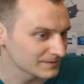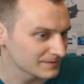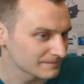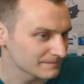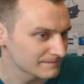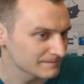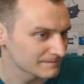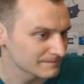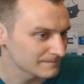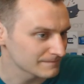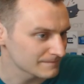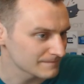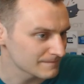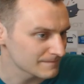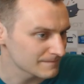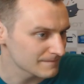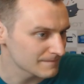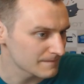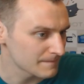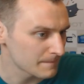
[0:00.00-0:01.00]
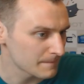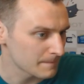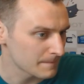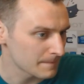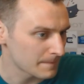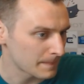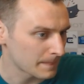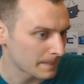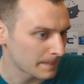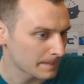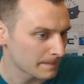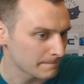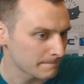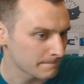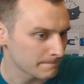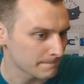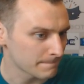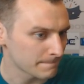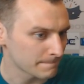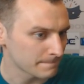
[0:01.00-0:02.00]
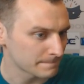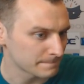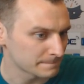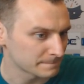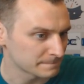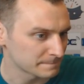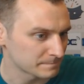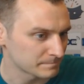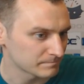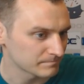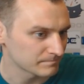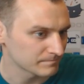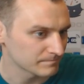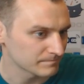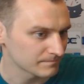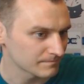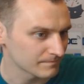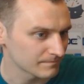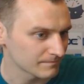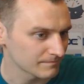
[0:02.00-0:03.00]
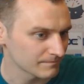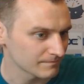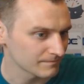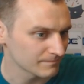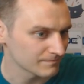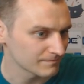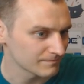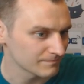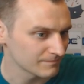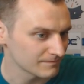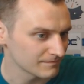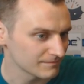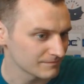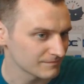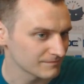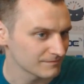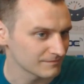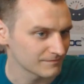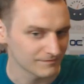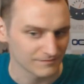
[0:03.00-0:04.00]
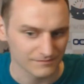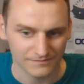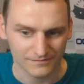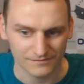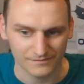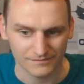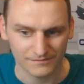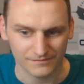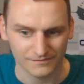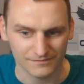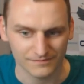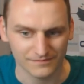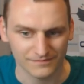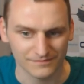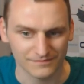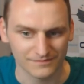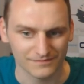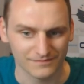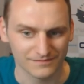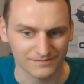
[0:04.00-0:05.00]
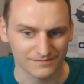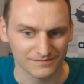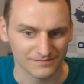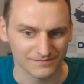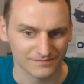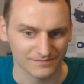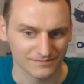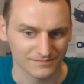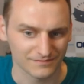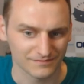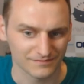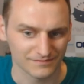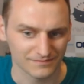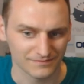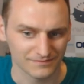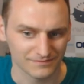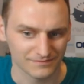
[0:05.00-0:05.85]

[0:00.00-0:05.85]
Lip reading: This person isn't speaking.